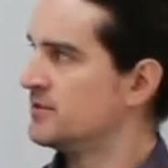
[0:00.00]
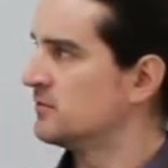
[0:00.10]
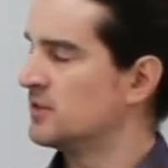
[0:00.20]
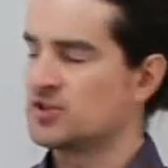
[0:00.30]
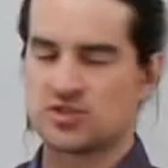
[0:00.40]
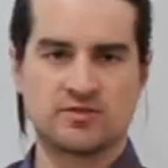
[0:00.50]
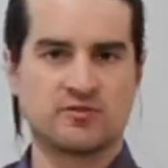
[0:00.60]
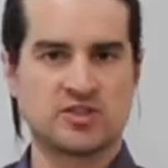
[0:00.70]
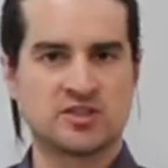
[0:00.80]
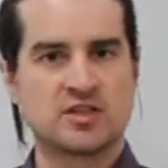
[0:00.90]
not just in
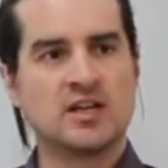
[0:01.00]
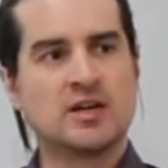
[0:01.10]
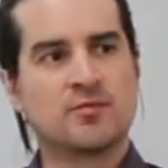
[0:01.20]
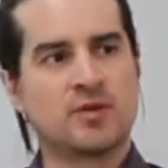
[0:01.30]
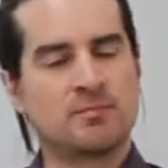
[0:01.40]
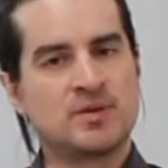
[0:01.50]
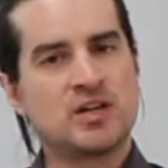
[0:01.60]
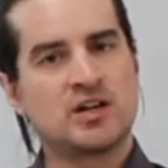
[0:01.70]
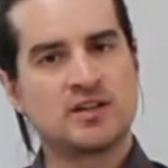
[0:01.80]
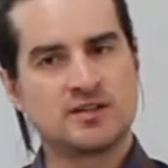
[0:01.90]
physics, but
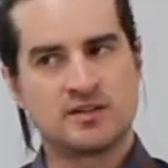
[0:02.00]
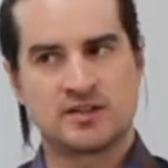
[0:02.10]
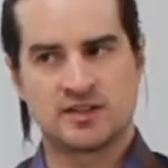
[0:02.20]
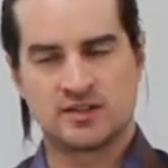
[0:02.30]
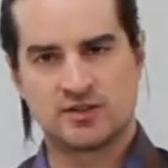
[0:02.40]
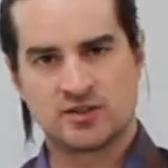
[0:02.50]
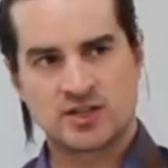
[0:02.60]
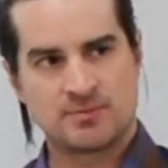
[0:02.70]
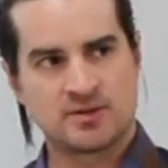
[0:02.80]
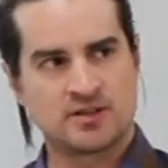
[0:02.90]
beyond uh, the
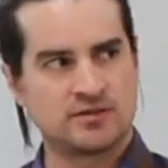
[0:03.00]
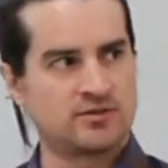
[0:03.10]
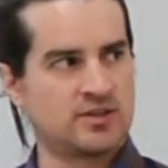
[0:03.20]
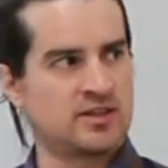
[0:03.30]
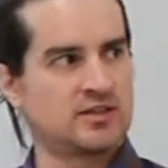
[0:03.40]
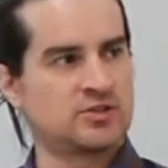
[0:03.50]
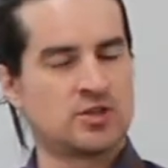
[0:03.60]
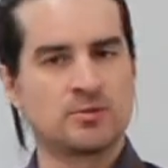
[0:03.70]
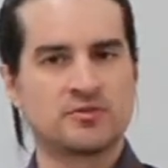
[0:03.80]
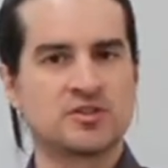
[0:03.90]
topic or the
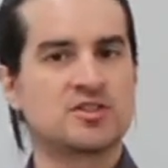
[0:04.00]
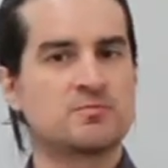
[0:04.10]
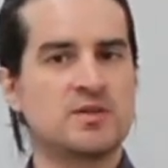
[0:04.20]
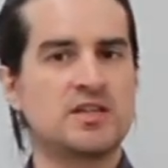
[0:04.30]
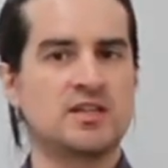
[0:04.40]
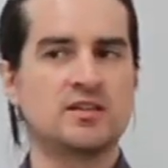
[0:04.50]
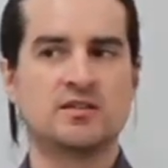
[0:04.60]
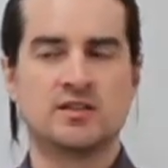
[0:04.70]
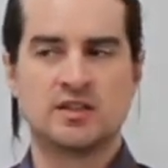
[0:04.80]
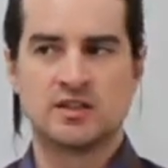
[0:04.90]
term of speed,
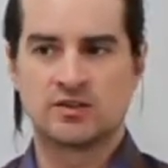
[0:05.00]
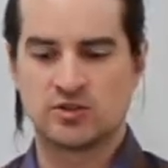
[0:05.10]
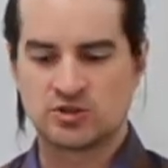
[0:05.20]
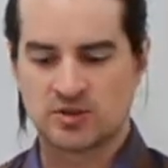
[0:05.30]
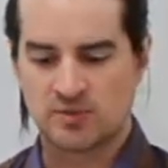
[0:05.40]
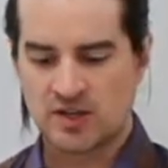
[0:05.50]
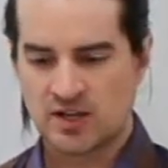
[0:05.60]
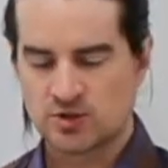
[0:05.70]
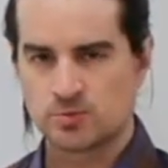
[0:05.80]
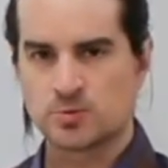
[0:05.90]
there's something
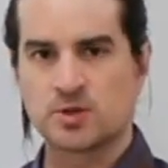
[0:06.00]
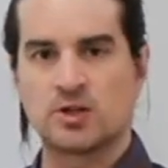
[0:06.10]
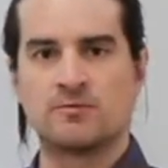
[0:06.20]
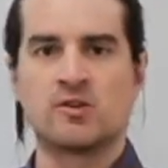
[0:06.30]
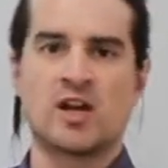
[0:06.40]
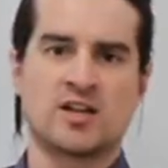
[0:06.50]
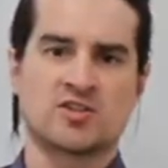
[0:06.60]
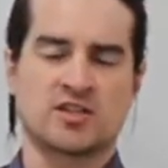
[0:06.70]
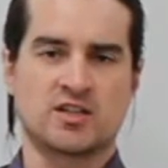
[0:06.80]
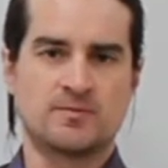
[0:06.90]
else which we call
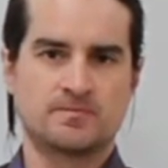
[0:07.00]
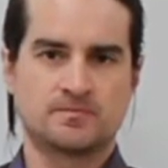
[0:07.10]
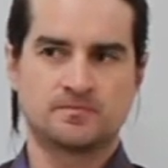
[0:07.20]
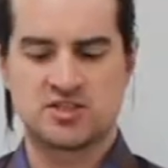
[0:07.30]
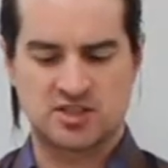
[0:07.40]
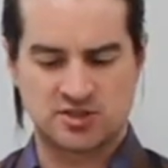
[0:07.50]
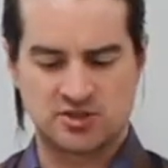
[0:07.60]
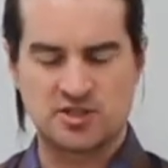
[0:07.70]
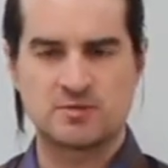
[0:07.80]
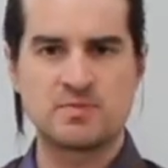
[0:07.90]
velocity
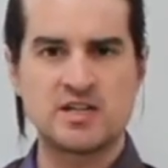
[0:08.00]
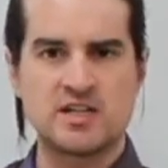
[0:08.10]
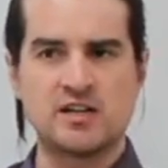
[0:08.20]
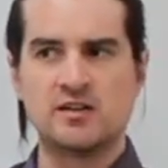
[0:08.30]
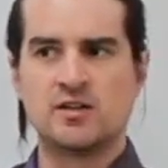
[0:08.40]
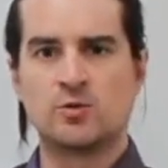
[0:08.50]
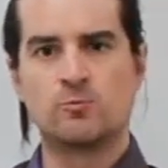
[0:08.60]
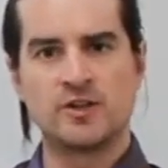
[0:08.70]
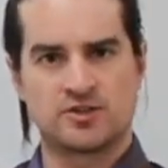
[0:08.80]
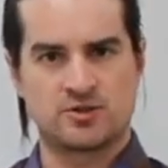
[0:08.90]
essentially speed
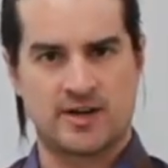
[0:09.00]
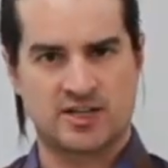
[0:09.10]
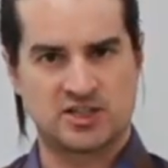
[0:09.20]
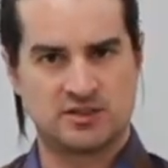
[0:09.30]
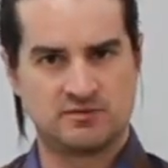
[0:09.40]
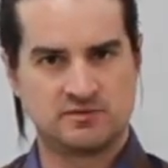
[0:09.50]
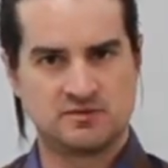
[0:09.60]
with direction.